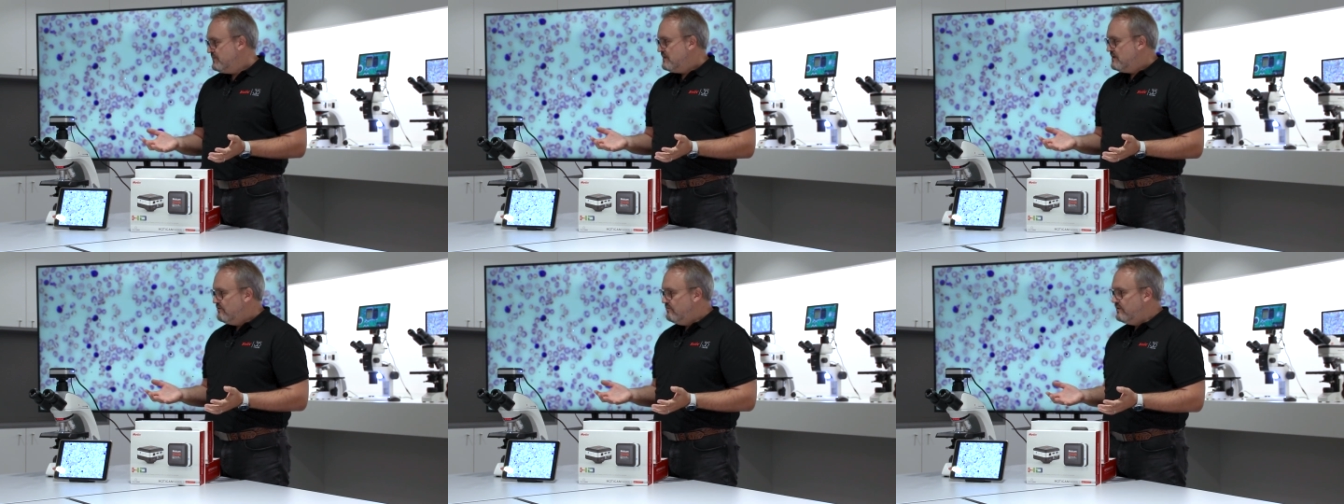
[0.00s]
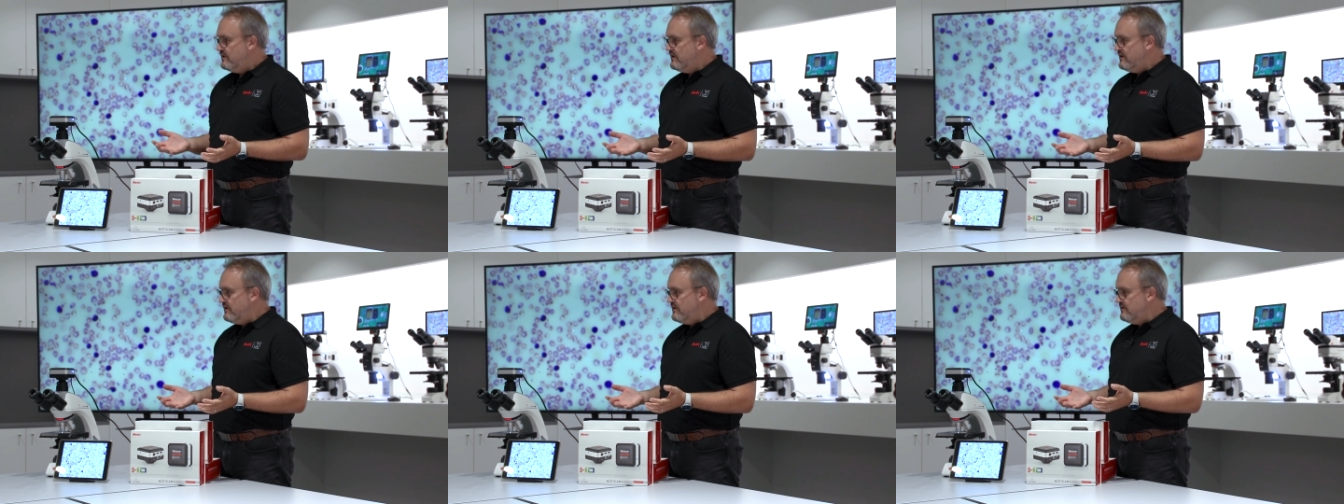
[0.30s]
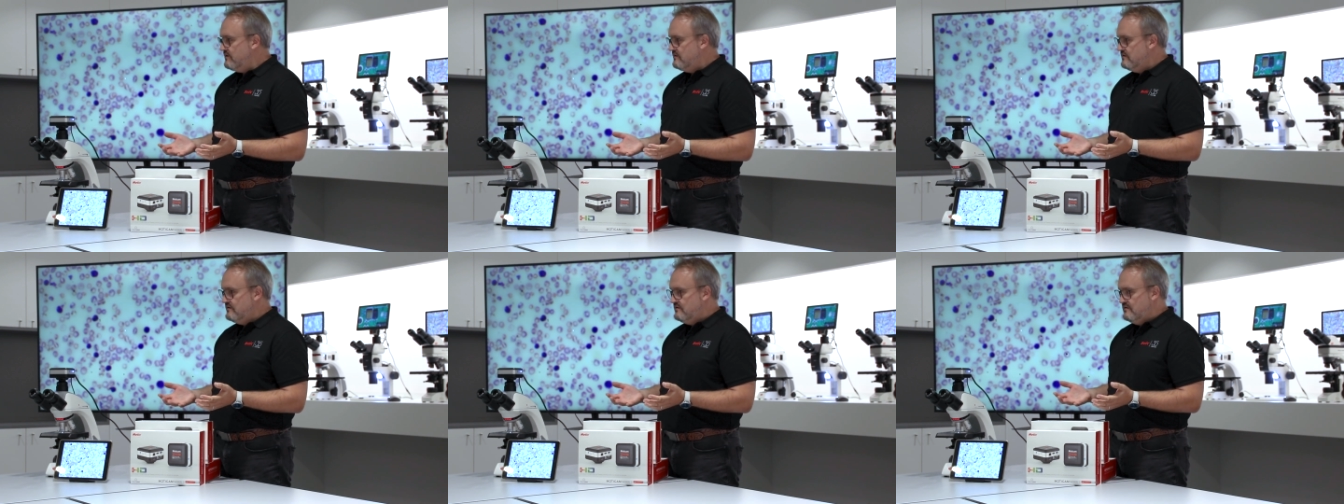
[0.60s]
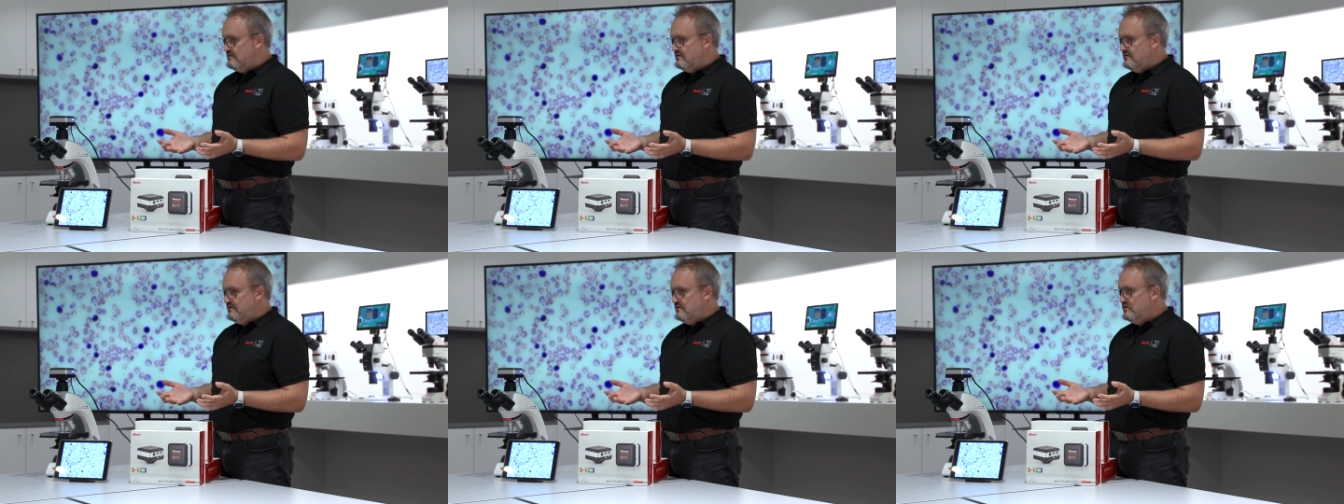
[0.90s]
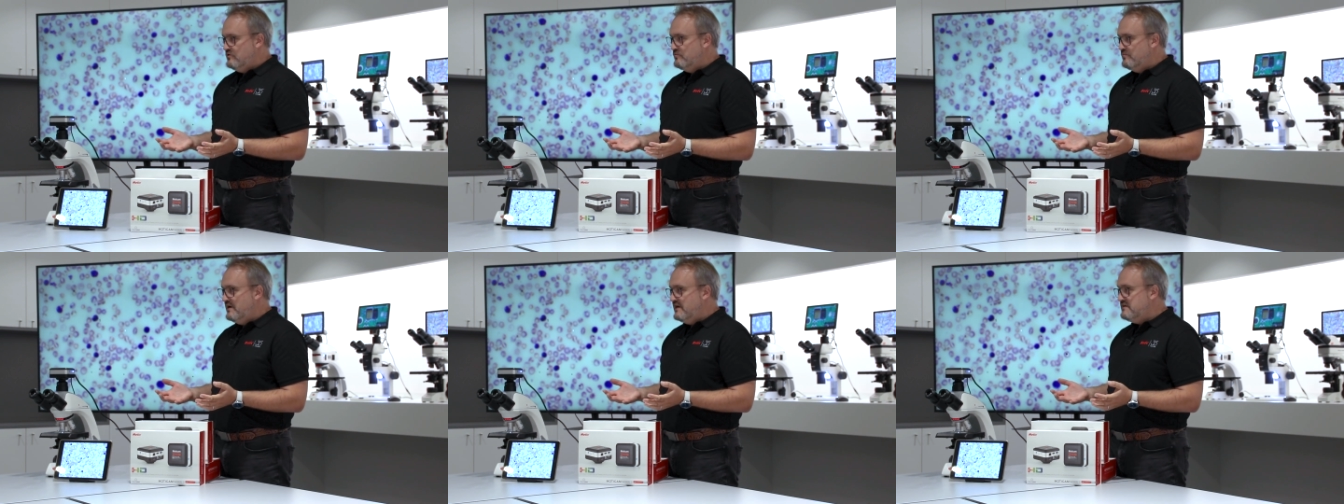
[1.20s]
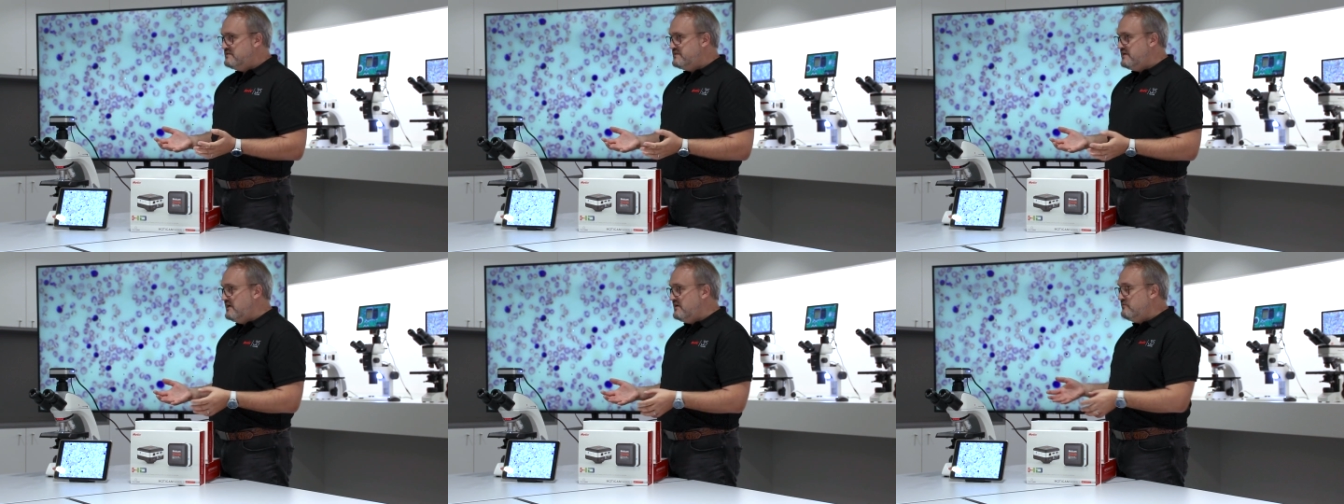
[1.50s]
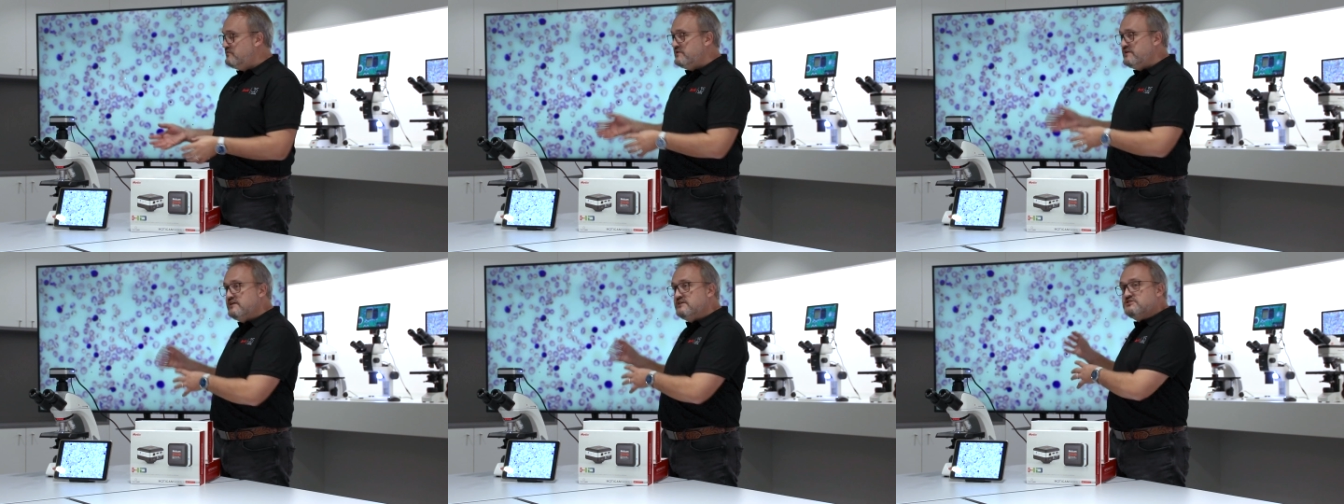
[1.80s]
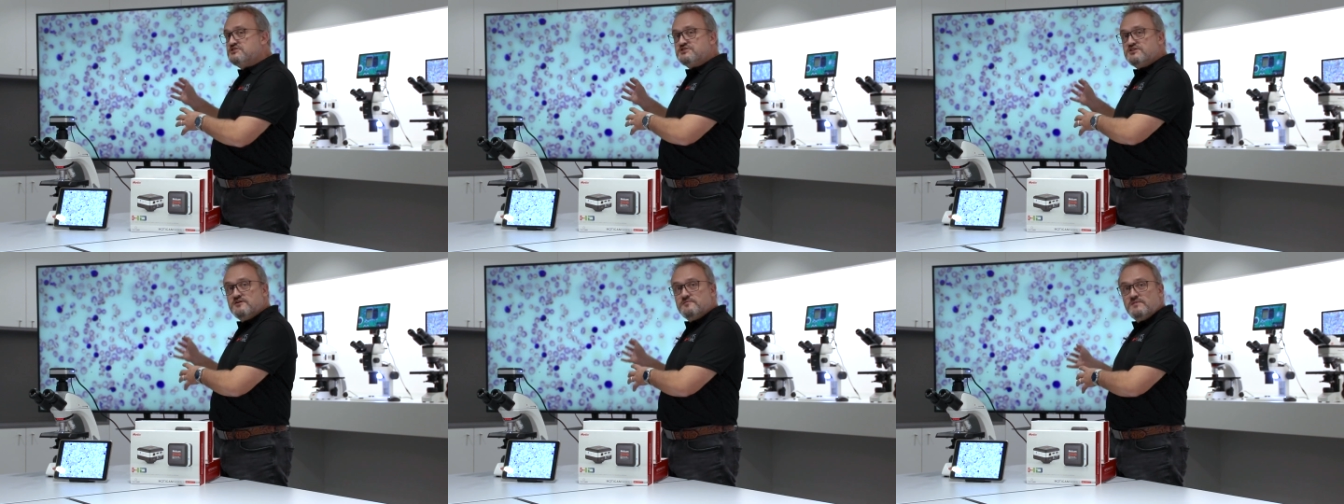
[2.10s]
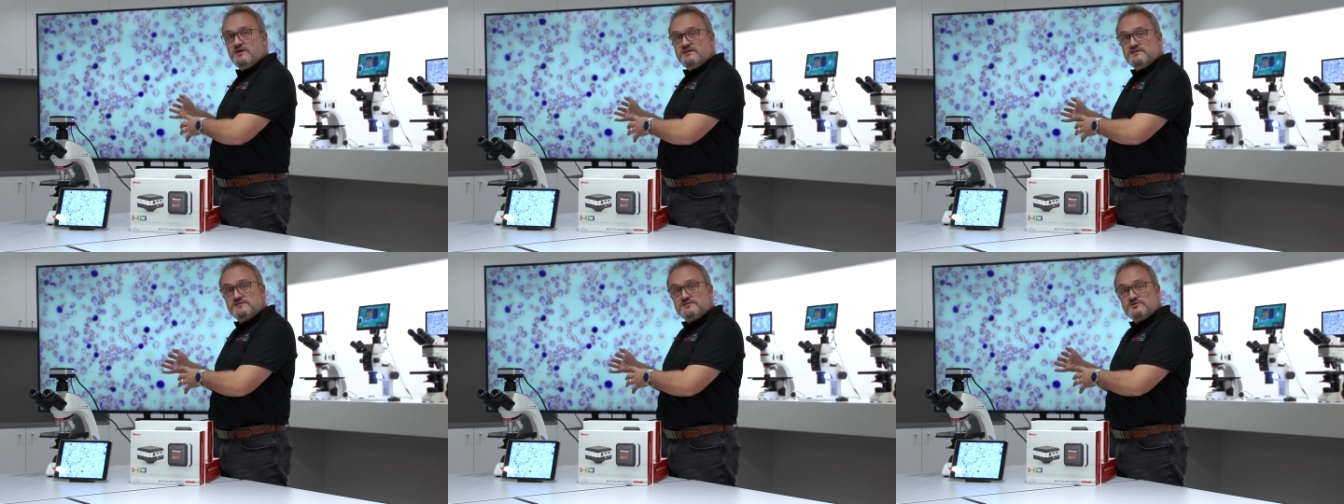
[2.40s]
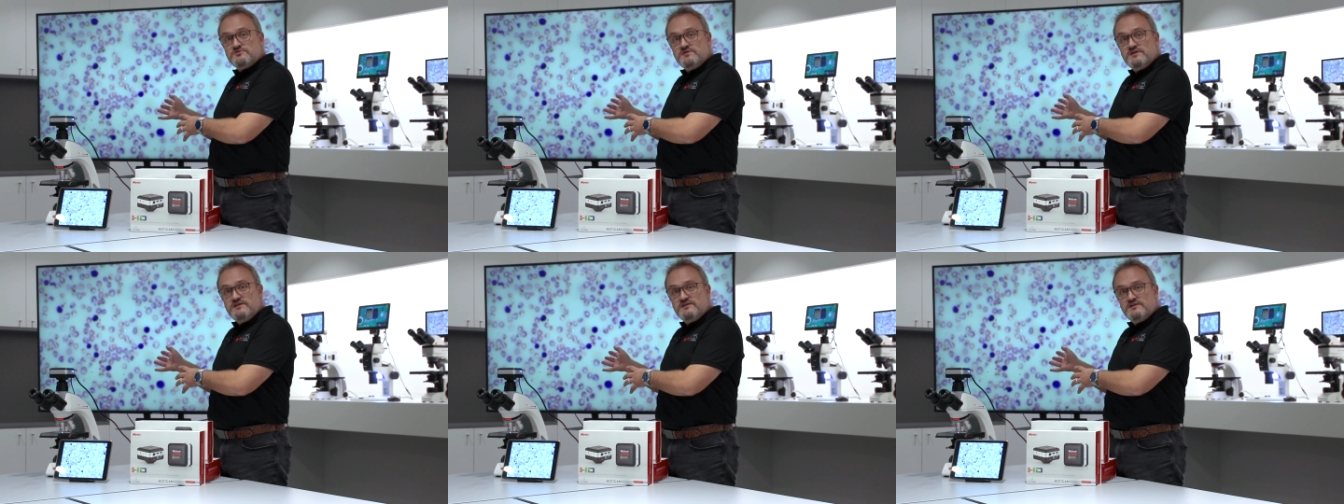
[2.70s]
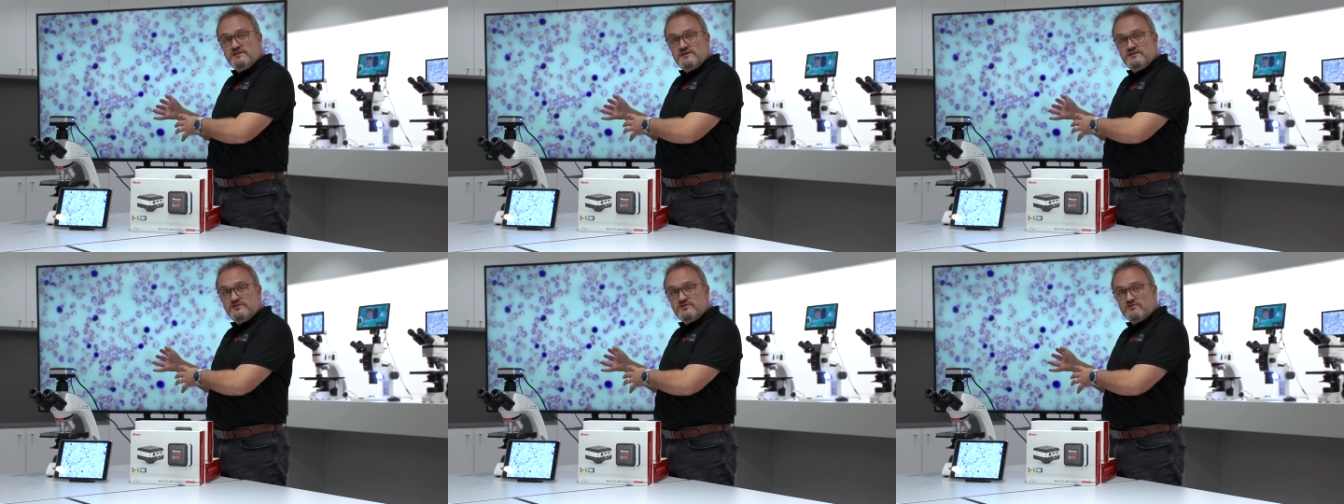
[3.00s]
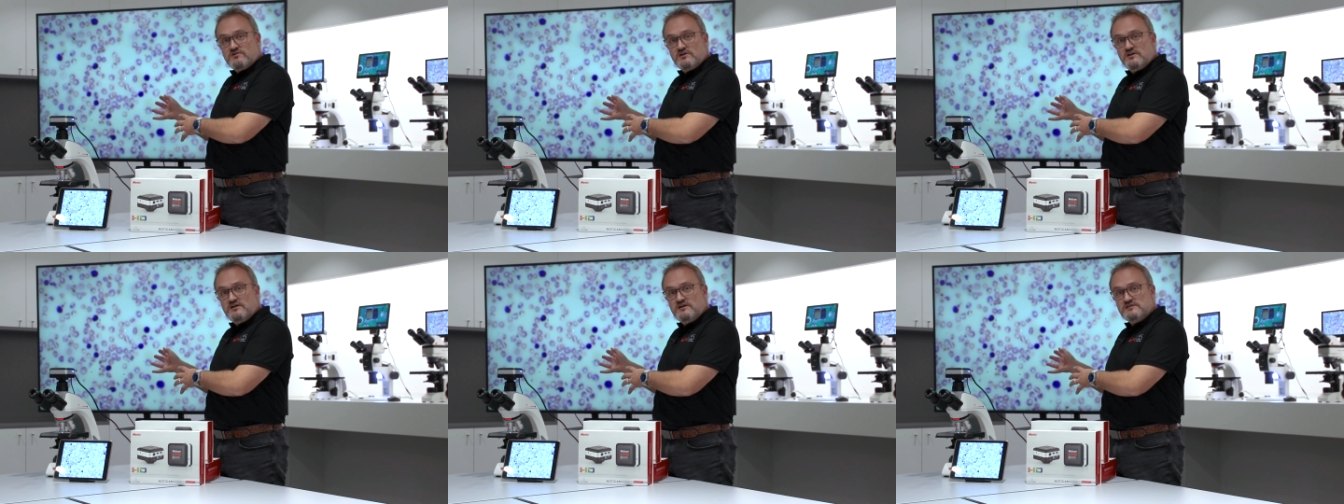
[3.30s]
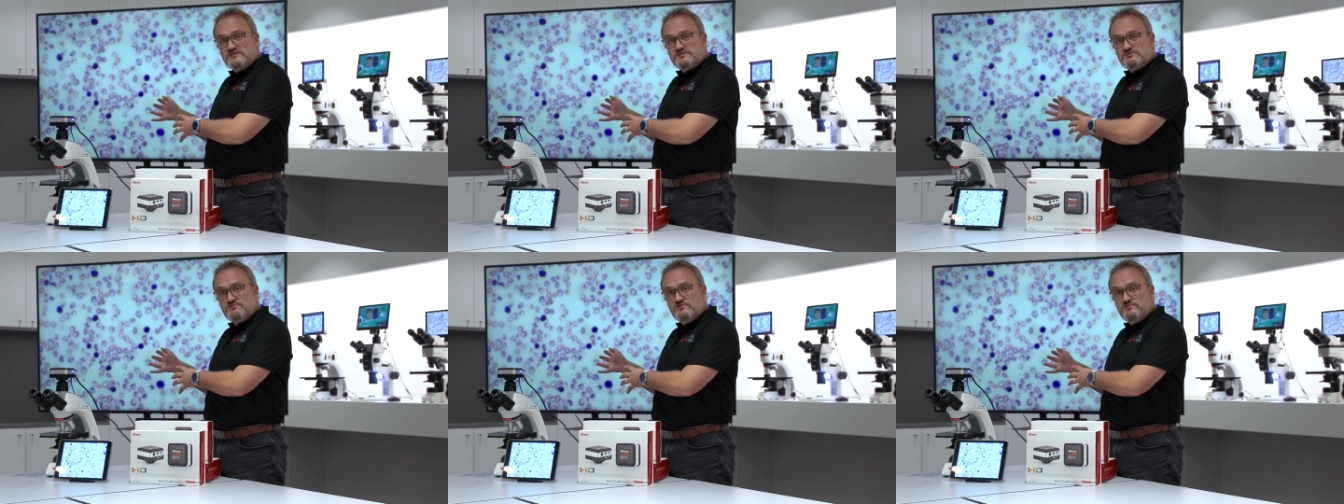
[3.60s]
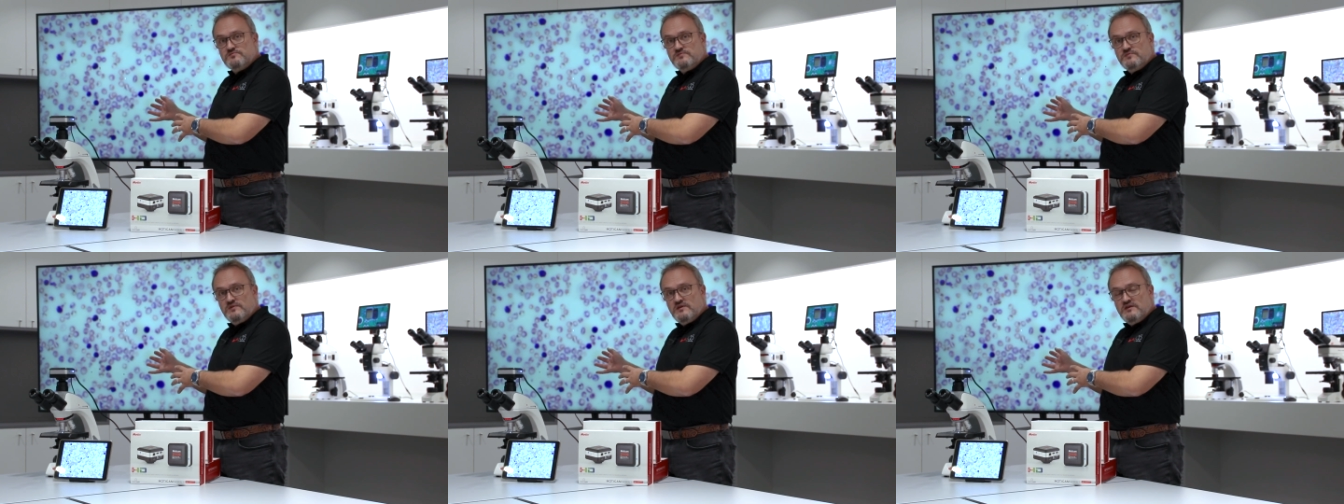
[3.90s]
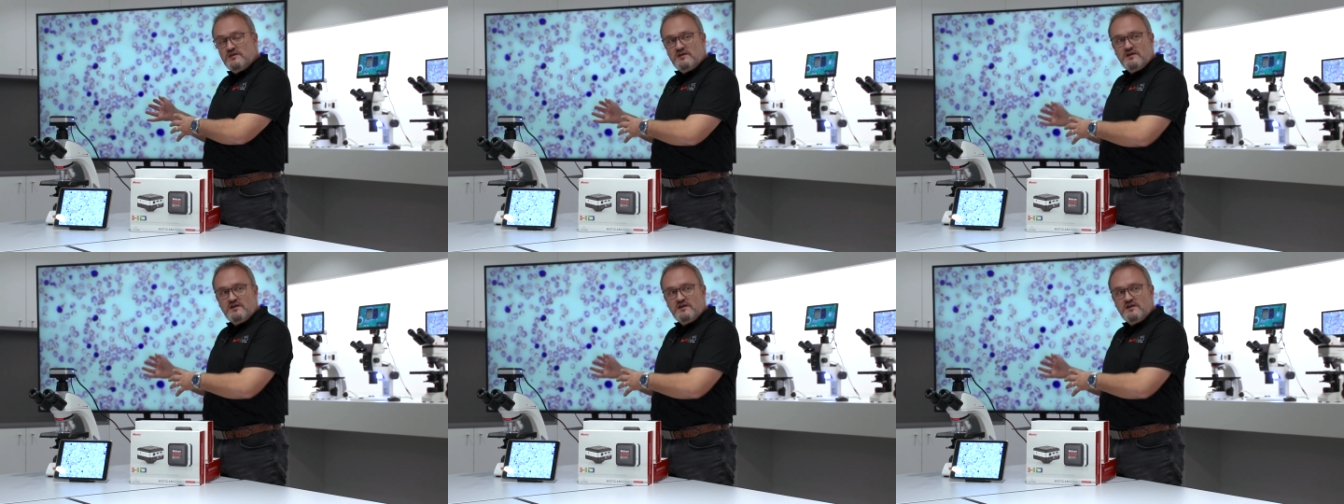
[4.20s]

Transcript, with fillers: where you might have an HDMI screen in your classroom